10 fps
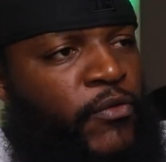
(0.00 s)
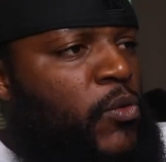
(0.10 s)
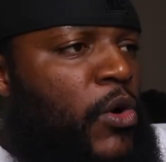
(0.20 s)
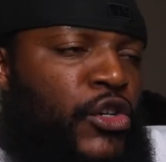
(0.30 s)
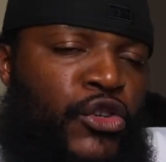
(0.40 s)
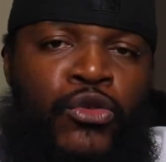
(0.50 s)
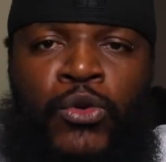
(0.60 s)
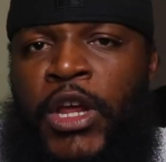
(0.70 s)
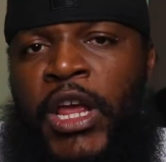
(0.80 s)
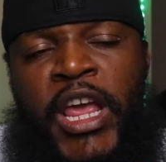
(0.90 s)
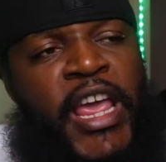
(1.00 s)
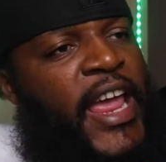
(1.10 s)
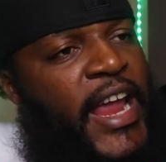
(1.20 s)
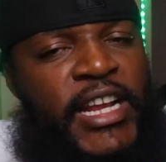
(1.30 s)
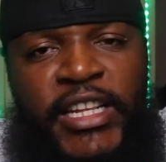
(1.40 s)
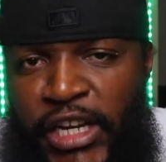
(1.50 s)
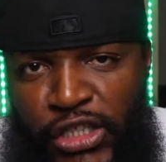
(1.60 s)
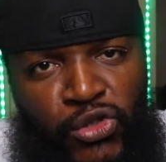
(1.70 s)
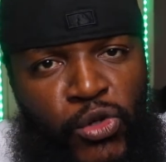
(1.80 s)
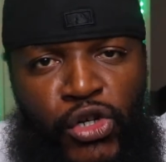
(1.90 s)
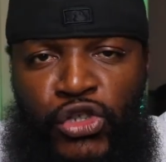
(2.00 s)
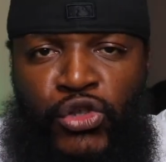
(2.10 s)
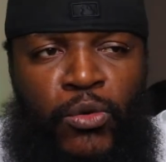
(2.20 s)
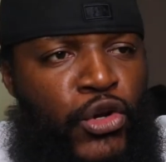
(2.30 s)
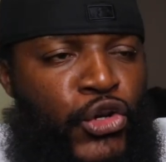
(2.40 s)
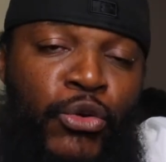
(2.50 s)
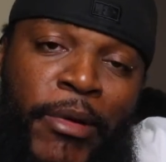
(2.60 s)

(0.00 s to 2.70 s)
If you want to do anything in this world that you want to do,